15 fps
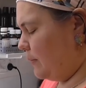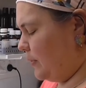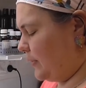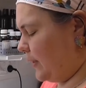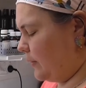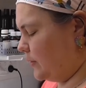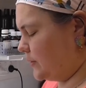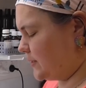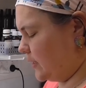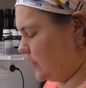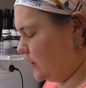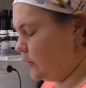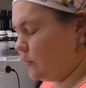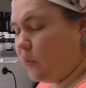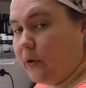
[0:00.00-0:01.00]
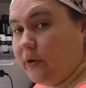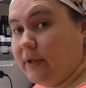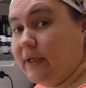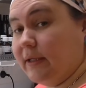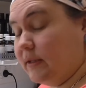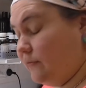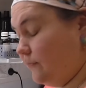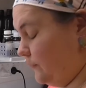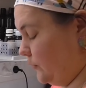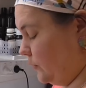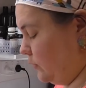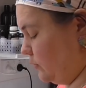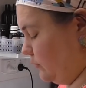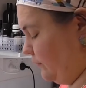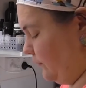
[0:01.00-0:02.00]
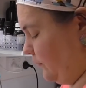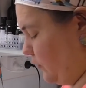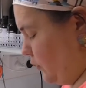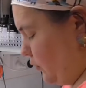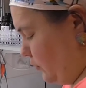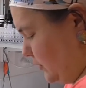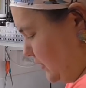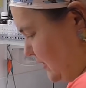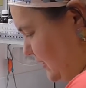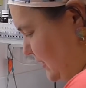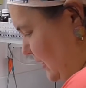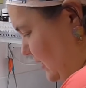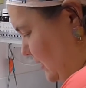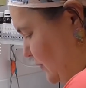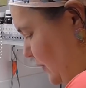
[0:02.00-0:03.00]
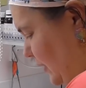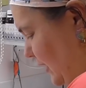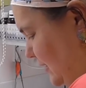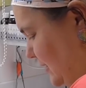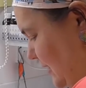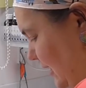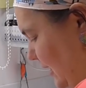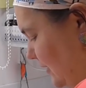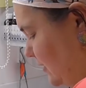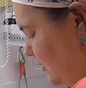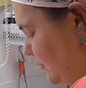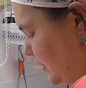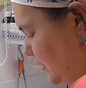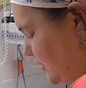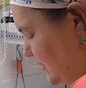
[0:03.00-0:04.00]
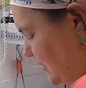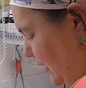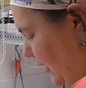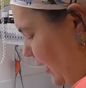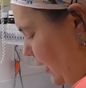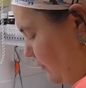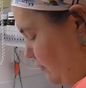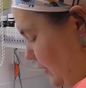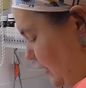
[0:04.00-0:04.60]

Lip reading: but they certainly won't need the full 4 to 6 weeks either, because they are